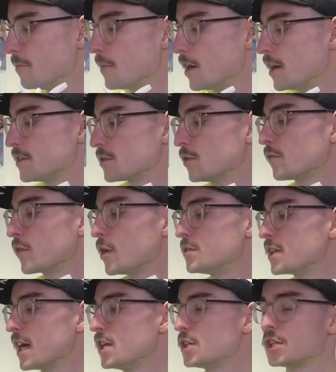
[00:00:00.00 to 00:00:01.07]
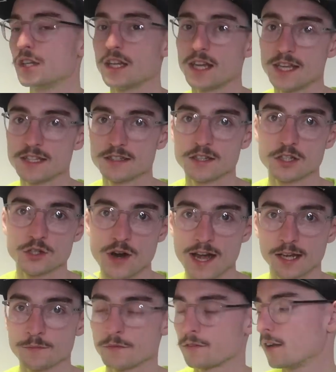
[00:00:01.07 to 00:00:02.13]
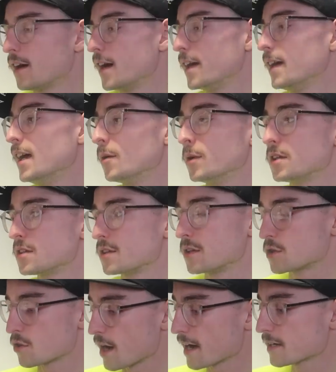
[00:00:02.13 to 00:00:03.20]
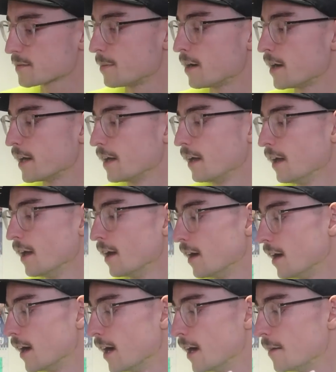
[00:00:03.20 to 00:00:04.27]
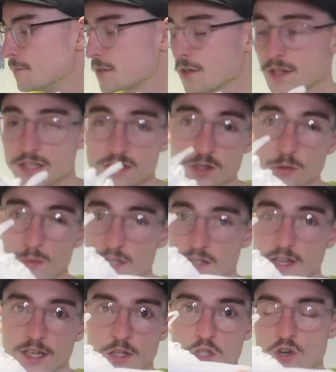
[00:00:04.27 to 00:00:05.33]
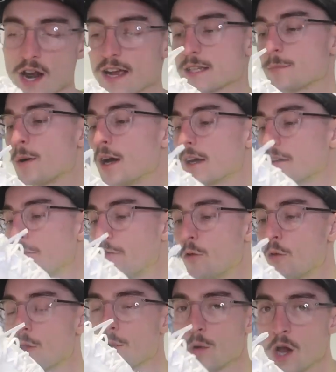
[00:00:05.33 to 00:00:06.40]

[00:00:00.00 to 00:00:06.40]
in my sort of rotation is the Dragonfly, which is a track spike. Um, so this is almost like a track spike for the